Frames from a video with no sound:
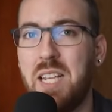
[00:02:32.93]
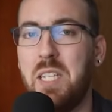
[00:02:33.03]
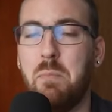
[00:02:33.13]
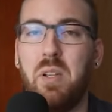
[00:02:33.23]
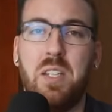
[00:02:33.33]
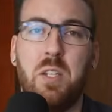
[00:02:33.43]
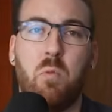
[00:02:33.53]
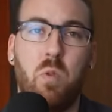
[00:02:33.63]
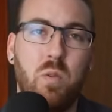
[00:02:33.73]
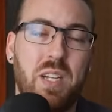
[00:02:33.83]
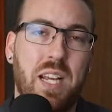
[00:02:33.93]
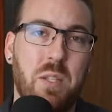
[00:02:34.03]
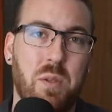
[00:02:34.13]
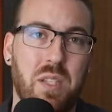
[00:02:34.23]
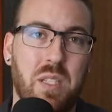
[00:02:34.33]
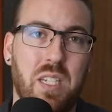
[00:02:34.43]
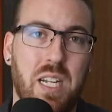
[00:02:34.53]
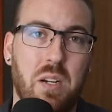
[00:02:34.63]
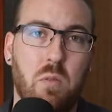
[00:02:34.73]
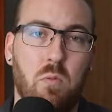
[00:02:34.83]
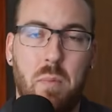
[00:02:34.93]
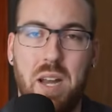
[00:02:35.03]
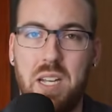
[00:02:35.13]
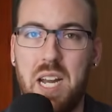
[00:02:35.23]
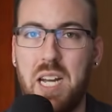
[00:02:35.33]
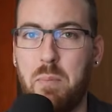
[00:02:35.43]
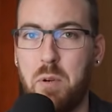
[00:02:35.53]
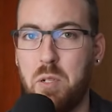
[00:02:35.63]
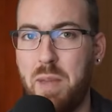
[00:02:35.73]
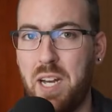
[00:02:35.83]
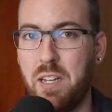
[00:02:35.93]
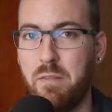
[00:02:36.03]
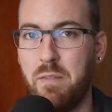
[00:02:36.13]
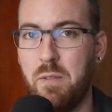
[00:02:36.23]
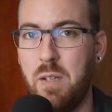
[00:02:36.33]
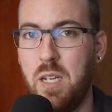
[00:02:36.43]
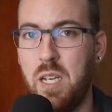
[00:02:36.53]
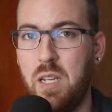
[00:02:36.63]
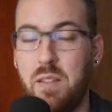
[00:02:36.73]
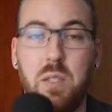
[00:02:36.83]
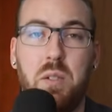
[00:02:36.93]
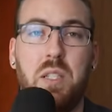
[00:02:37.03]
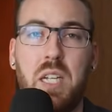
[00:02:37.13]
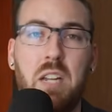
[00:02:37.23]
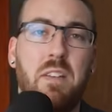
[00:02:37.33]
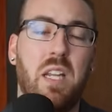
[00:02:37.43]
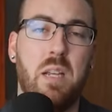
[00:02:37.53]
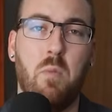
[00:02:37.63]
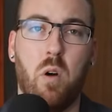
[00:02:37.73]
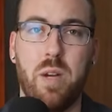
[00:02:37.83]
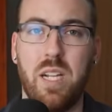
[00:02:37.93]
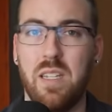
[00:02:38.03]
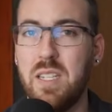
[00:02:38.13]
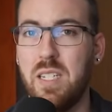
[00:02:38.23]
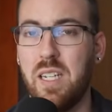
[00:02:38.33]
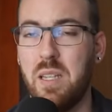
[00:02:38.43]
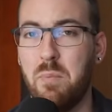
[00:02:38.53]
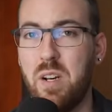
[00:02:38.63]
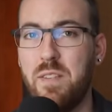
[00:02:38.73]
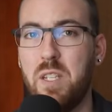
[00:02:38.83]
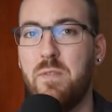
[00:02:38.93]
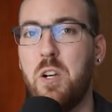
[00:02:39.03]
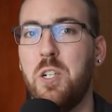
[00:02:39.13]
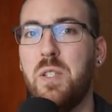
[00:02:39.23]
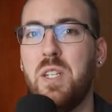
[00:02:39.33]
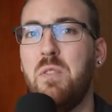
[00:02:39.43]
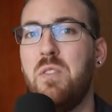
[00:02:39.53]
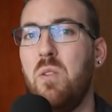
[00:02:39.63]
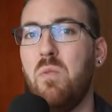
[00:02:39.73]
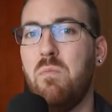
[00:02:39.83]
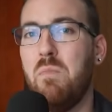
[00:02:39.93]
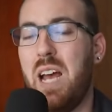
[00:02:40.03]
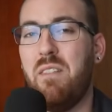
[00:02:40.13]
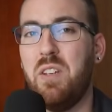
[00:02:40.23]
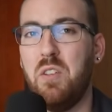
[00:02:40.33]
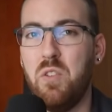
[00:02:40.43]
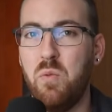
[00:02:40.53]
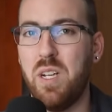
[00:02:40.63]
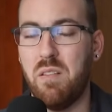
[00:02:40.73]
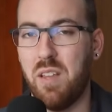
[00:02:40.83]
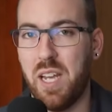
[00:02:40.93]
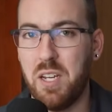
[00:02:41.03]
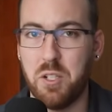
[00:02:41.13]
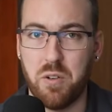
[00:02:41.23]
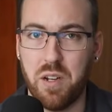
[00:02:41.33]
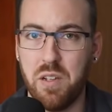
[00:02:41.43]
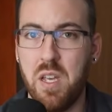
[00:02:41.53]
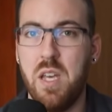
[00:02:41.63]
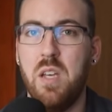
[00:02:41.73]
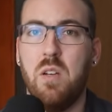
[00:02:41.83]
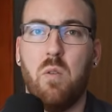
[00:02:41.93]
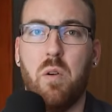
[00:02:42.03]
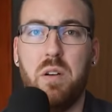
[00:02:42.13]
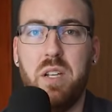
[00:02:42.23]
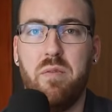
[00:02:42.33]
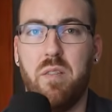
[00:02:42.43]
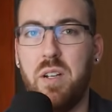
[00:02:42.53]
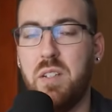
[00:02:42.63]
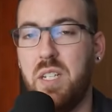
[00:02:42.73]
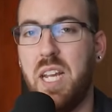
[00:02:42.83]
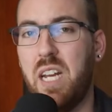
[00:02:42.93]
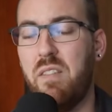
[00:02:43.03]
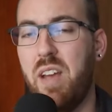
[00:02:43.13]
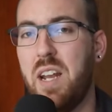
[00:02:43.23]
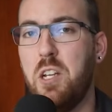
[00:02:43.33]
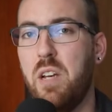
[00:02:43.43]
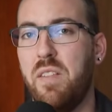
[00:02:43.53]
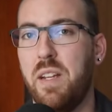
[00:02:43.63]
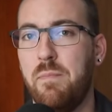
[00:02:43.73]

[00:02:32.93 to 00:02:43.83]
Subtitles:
in place and rotates with the scene while maintaining perspective. This looks significantly more realistic than previous versions, and you don't have to do anything extra or different to take advantage of it.